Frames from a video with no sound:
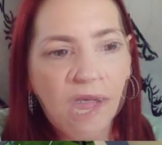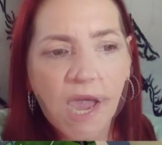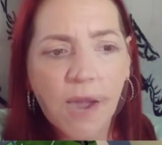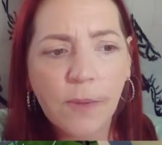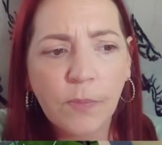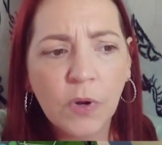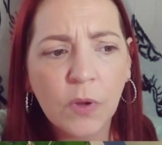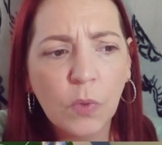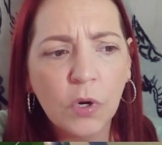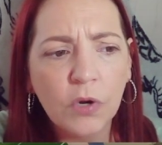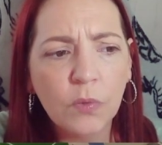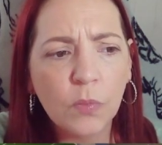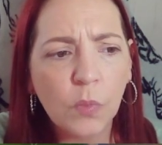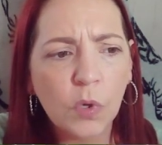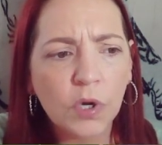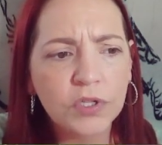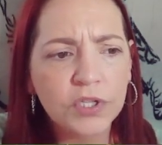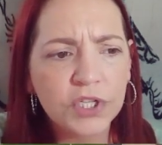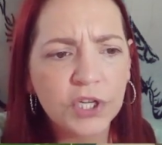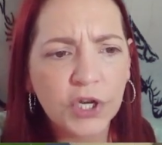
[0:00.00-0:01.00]
And we wouldn't
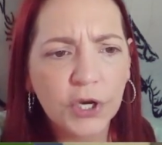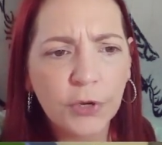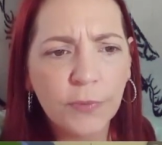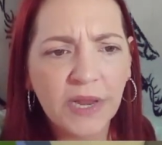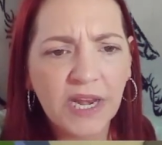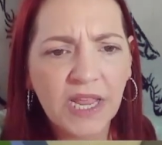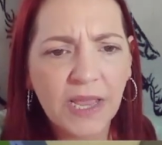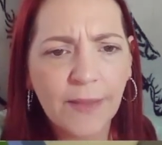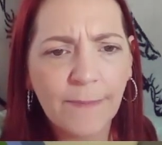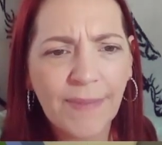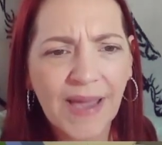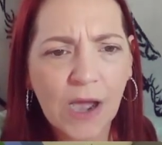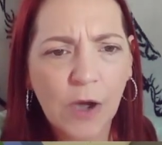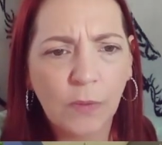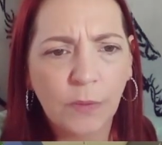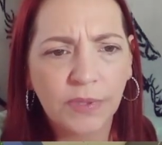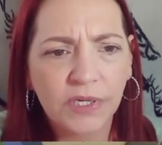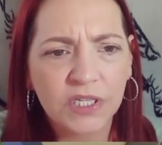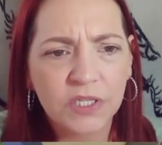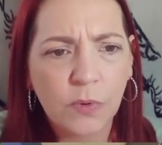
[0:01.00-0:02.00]
want too many
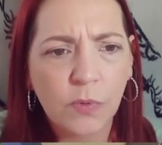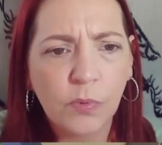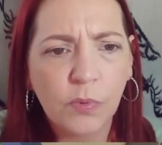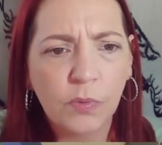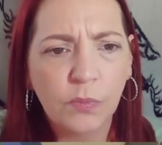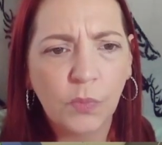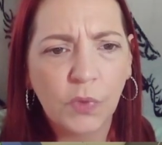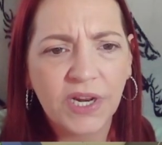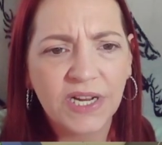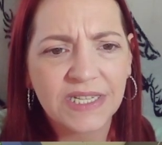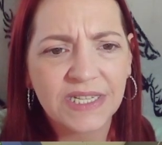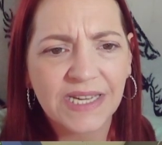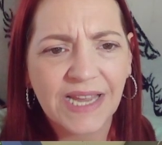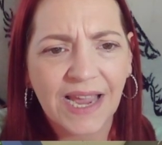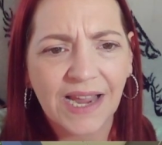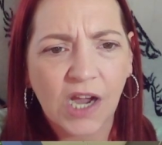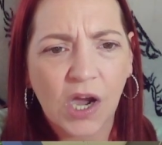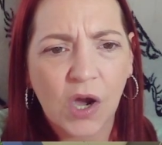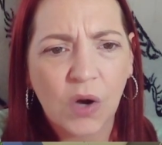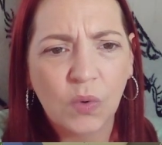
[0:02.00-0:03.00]
about because we wouldn't want it to
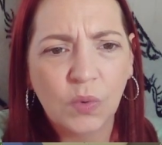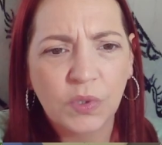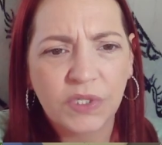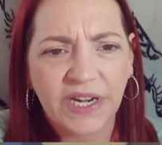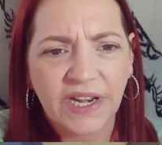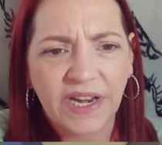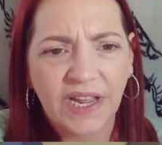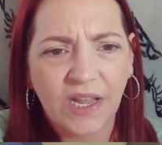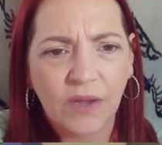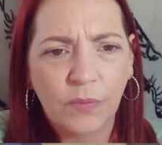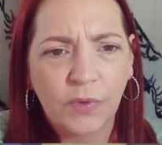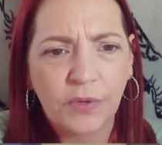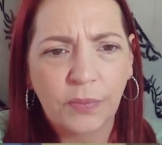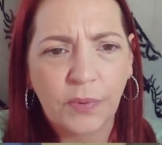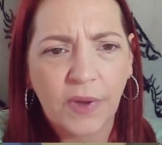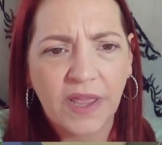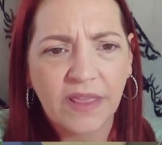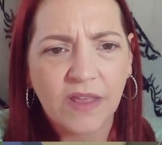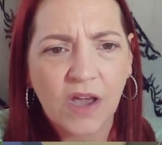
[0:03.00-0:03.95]
get cold in here, would we?